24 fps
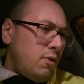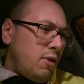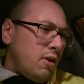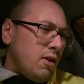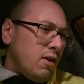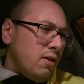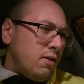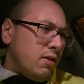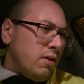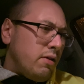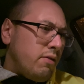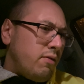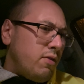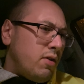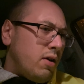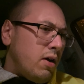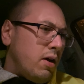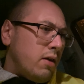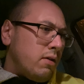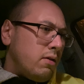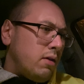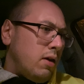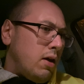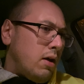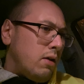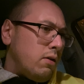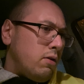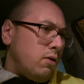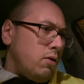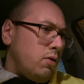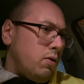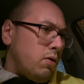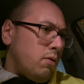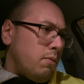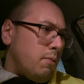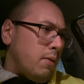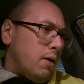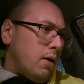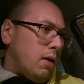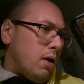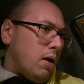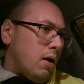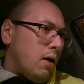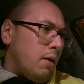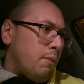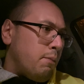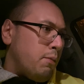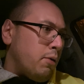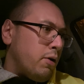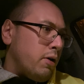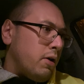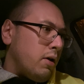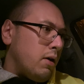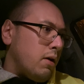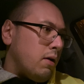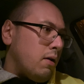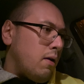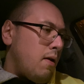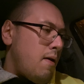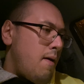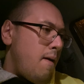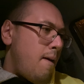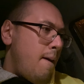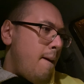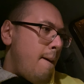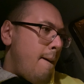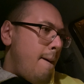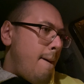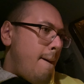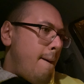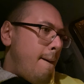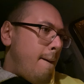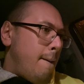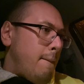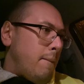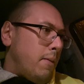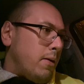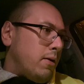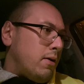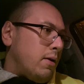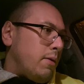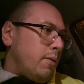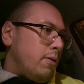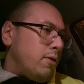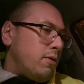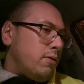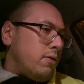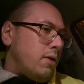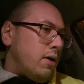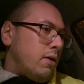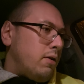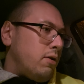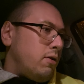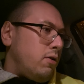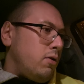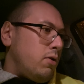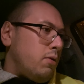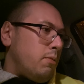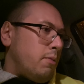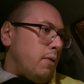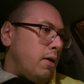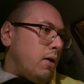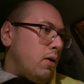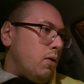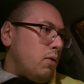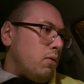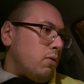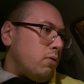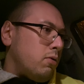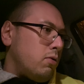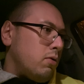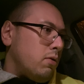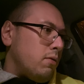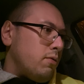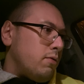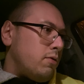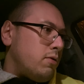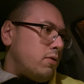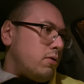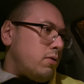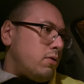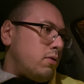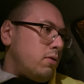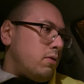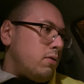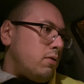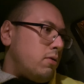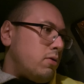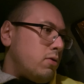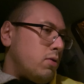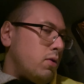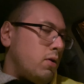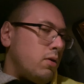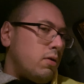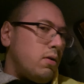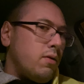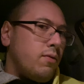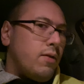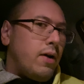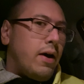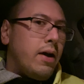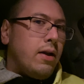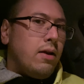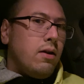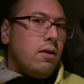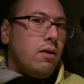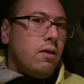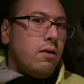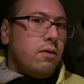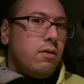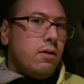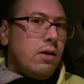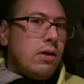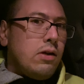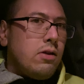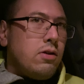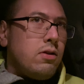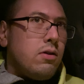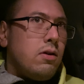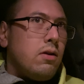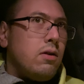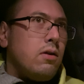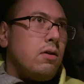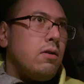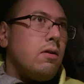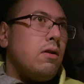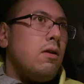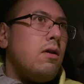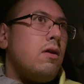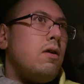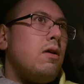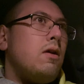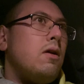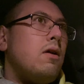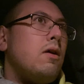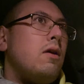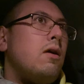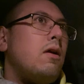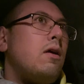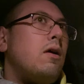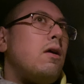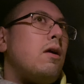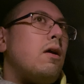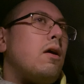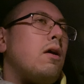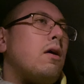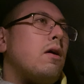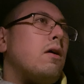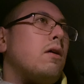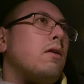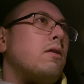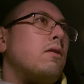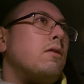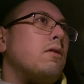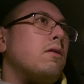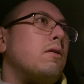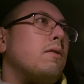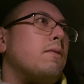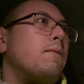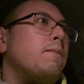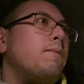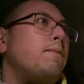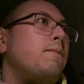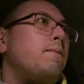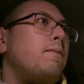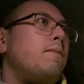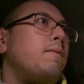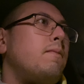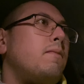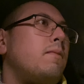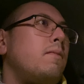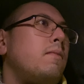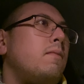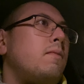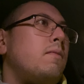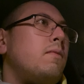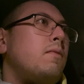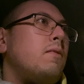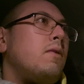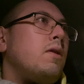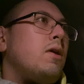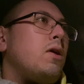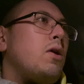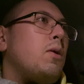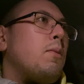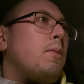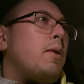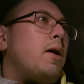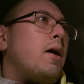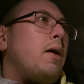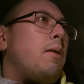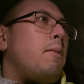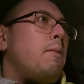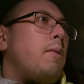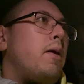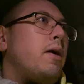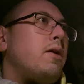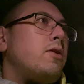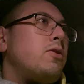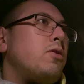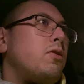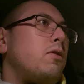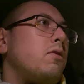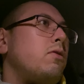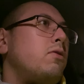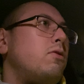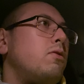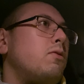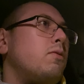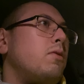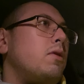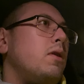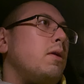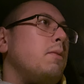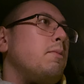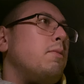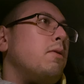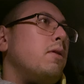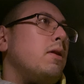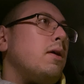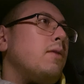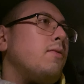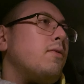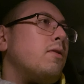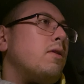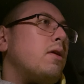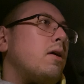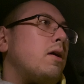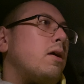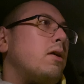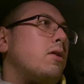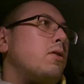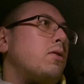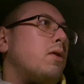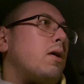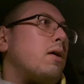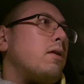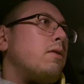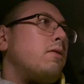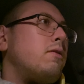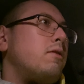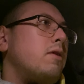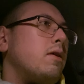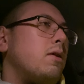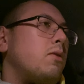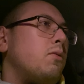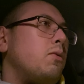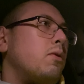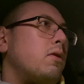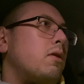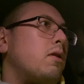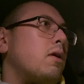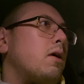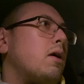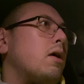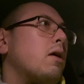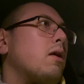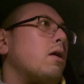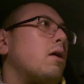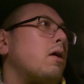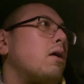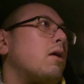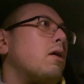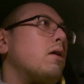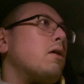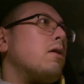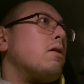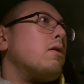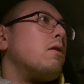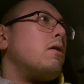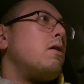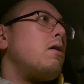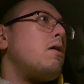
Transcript: some of it honestly has to do with my like upbringing, but some of it just had to do with my own sort of choice of idealization, and my choice to really believe in that and try to stick with that. And